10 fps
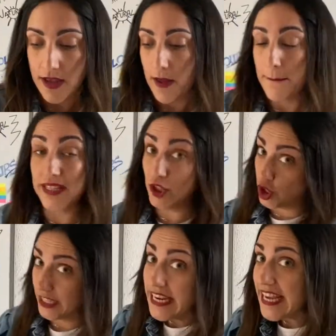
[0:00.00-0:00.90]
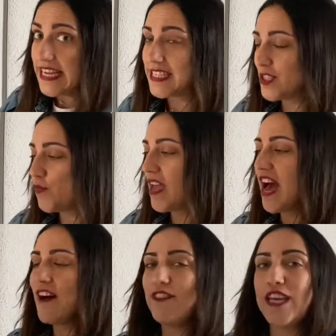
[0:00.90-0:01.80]
but not least, we
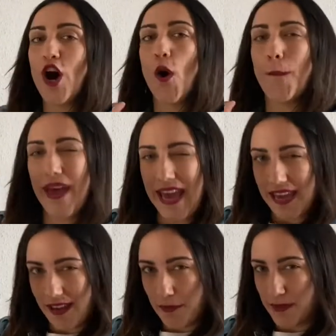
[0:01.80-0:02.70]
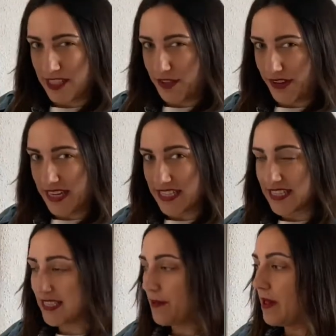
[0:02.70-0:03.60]
have the opaque materials.
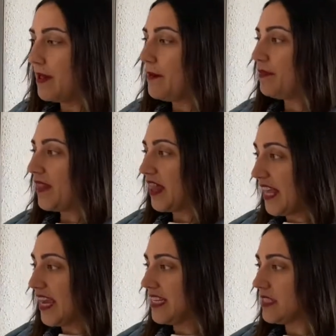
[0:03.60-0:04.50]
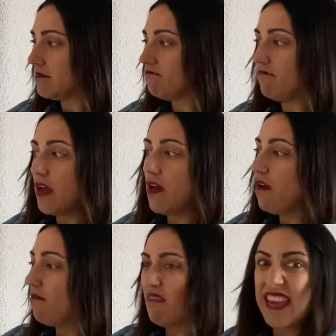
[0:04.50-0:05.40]
This
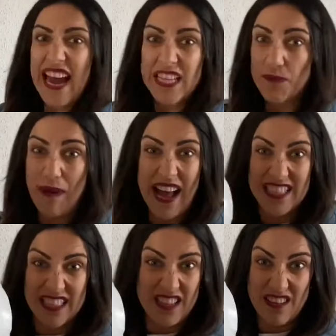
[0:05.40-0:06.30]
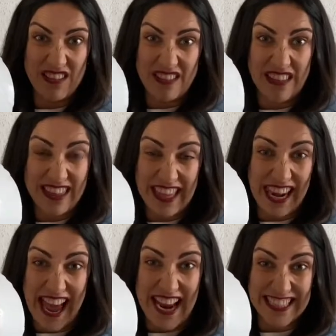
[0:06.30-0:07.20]
can't pass, the
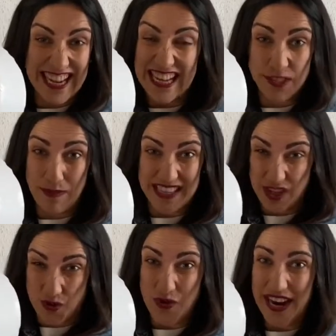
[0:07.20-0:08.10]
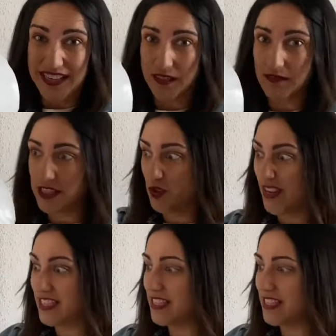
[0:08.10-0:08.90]
light can't pass through it, as you can